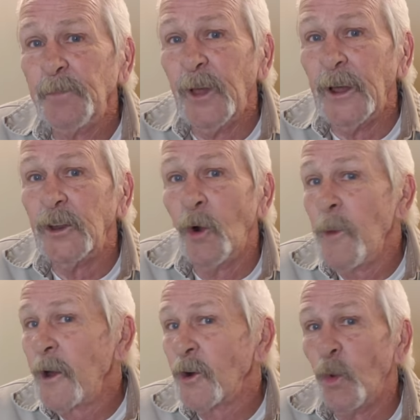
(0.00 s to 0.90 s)
that no
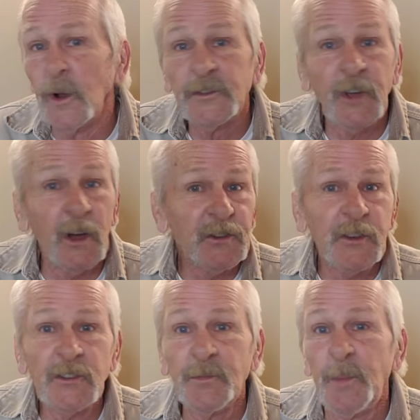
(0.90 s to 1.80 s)
matter what touched
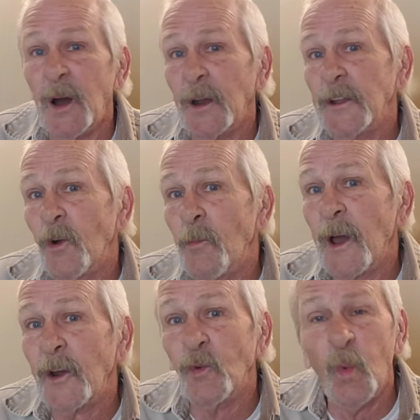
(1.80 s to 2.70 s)
his body, no
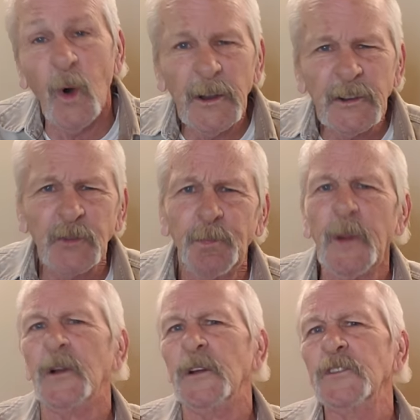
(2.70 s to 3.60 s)
matter what
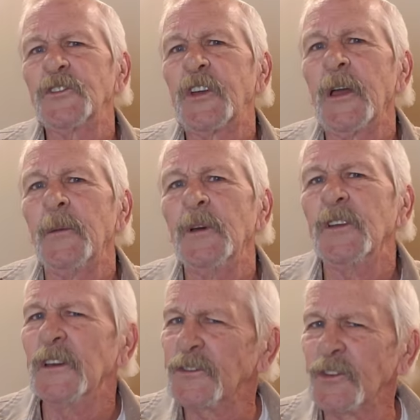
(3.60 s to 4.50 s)
experience came into
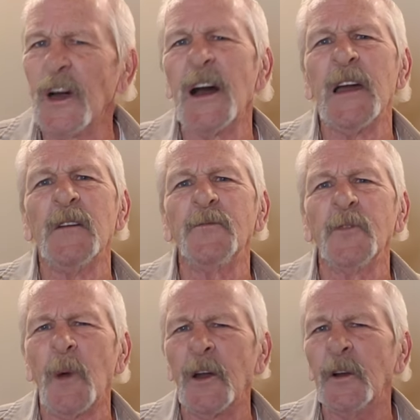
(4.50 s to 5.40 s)
his life, no
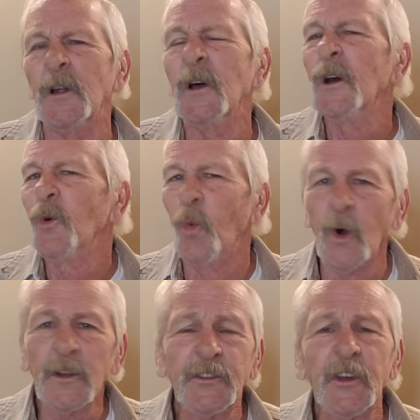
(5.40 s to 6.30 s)
matter
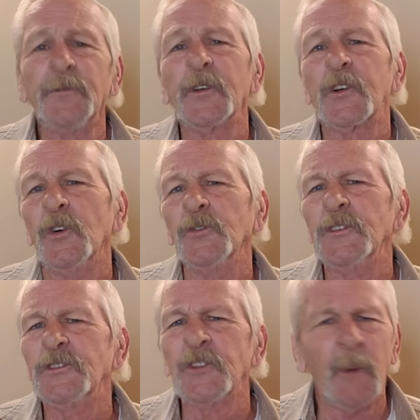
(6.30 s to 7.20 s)
what
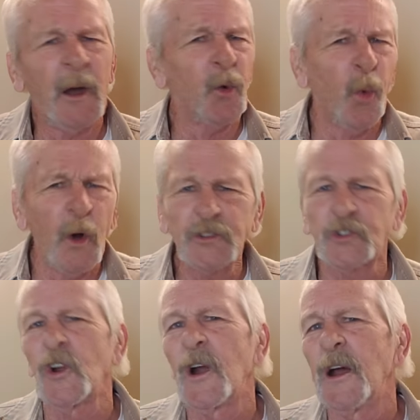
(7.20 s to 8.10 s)
difficulties, no matter what
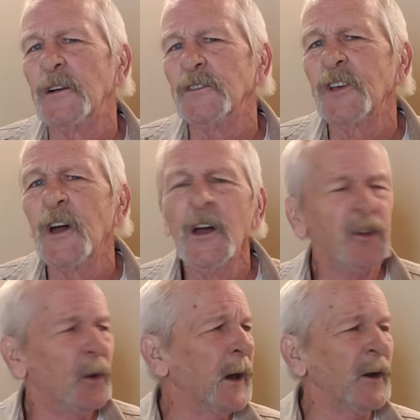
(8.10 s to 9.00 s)
trials,
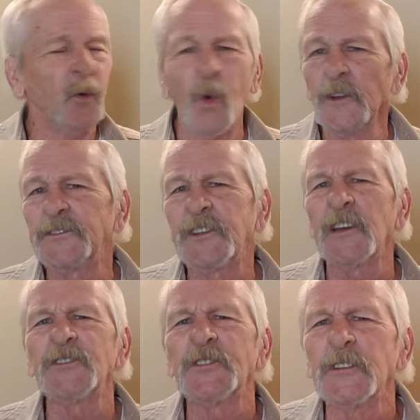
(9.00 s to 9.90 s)
no matter what
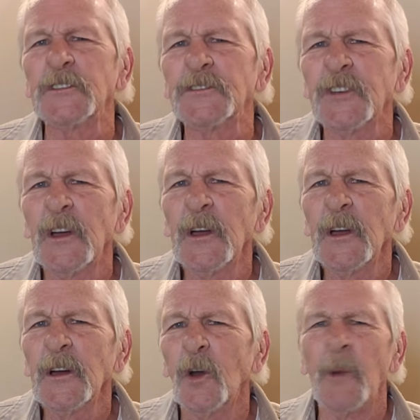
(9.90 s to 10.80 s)
testings,
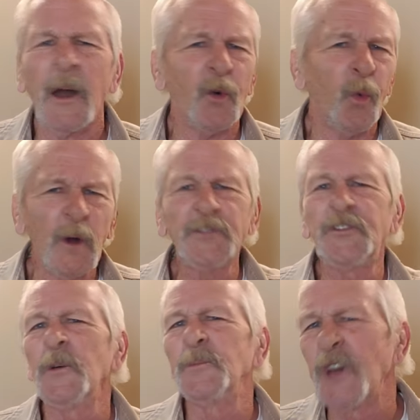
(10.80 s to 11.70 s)
no matter what
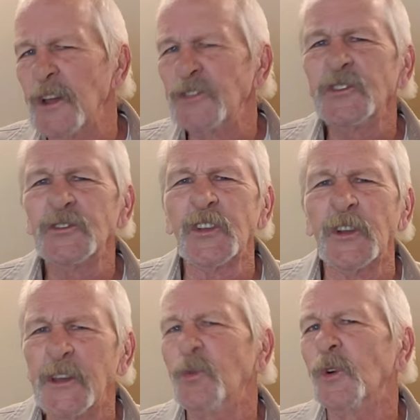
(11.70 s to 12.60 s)
temptations that
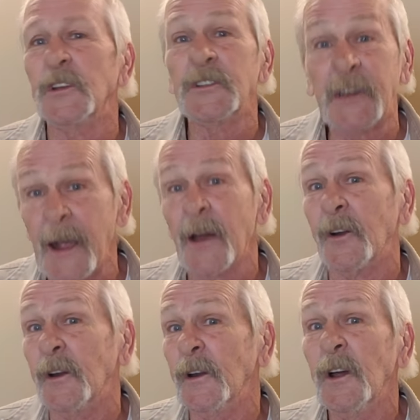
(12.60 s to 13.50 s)
he would
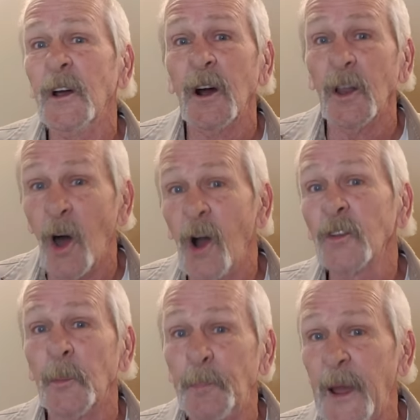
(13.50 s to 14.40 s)
encounter along
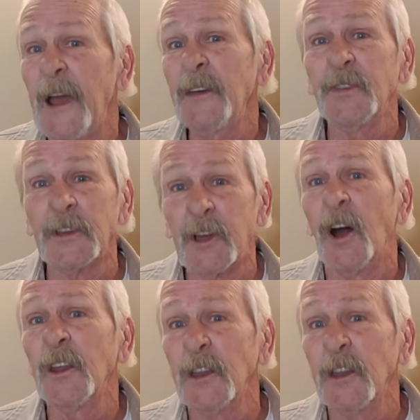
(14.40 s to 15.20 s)
the path that God